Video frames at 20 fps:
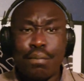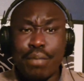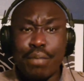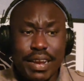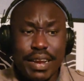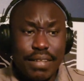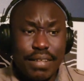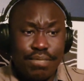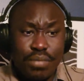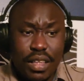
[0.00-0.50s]

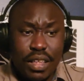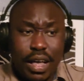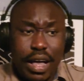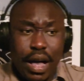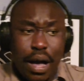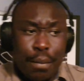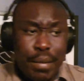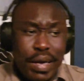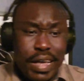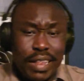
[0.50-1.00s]
but
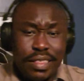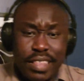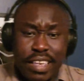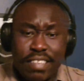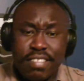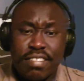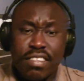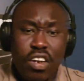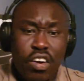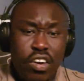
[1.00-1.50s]

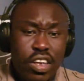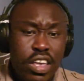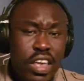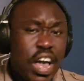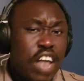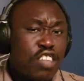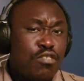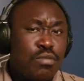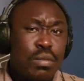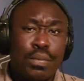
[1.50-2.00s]
this year he
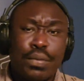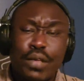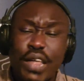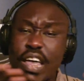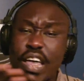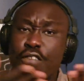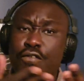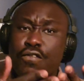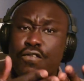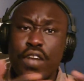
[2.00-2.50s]
has been
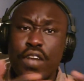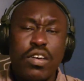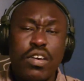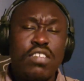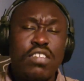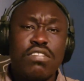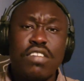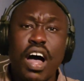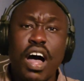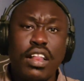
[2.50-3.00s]
playing very
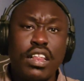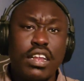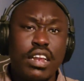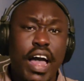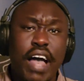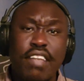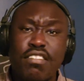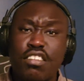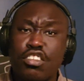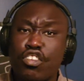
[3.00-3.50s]
solid,
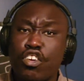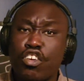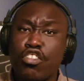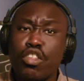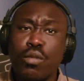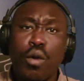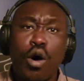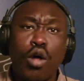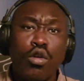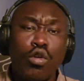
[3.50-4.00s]
hasn't turned
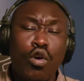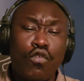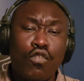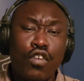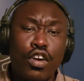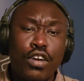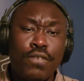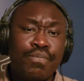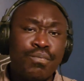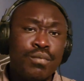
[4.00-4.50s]
the ball
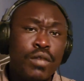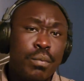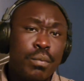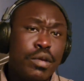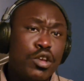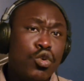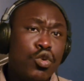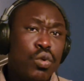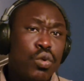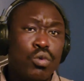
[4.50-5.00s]
over,
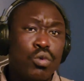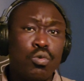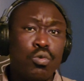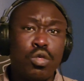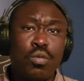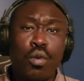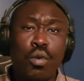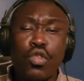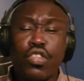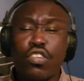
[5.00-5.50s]
been doing it
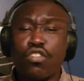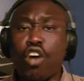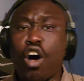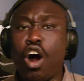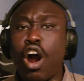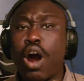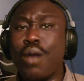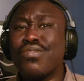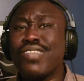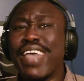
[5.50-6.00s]
with both his
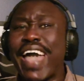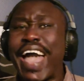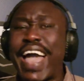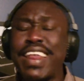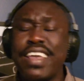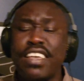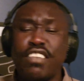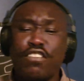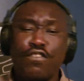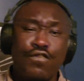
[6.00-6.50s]
arms and
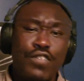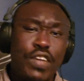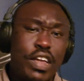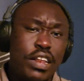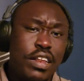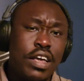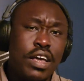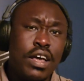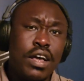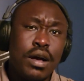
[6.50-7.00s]
his
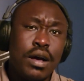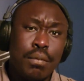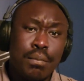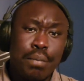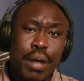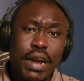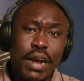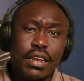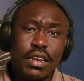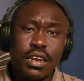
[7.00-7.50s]
feet.
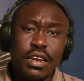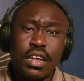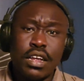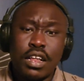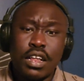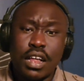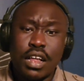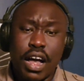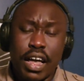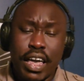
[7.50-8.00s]
But
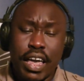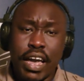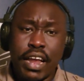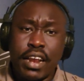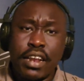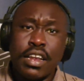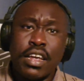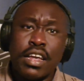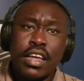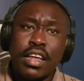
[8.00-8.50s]

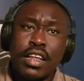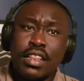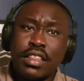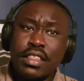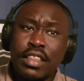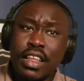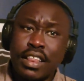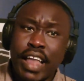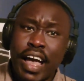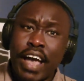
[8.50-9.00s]
again,
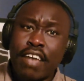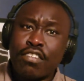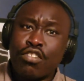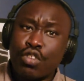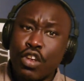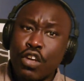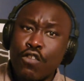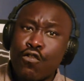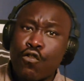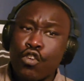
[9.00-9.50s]
the last
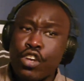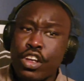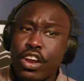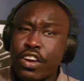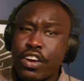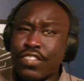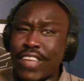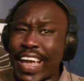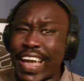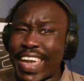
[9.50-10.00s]
3-4
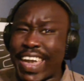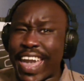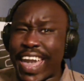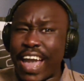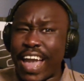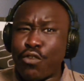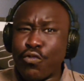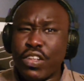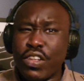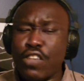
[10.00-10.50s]
years, I
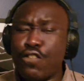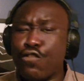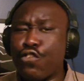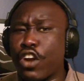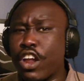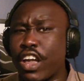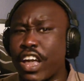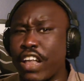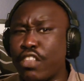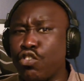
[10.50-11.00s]
can't really
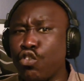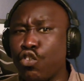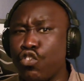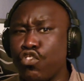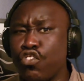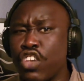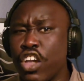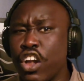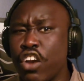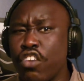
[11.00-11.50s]
forget
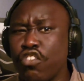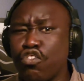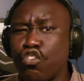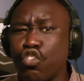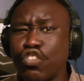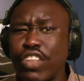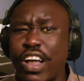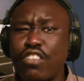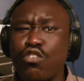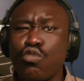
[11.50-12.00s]
those years,
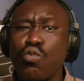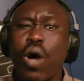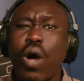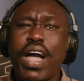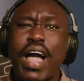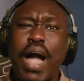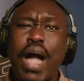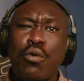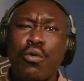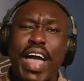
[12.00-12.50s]
so that's why
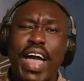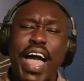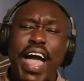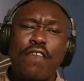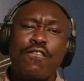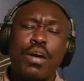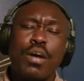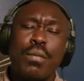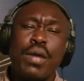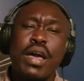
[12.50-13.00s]
I would
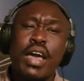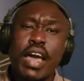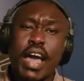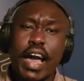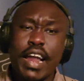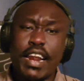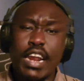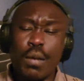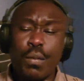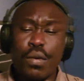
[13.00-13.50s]
have him
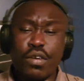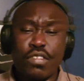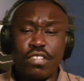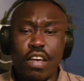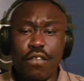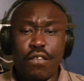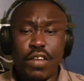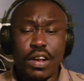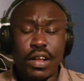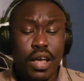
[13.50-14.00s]
at number
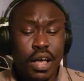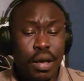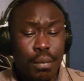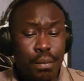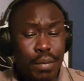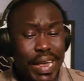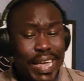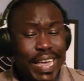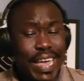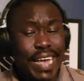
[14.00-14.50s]
7.
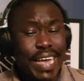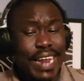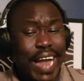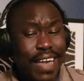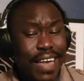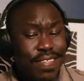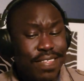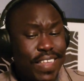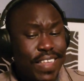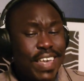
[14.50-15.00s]
But again,
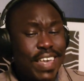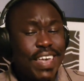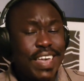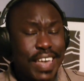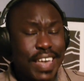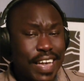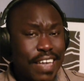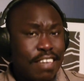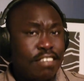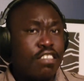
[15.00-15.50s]
I think
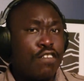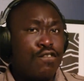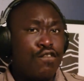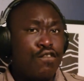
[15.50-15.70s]
he is the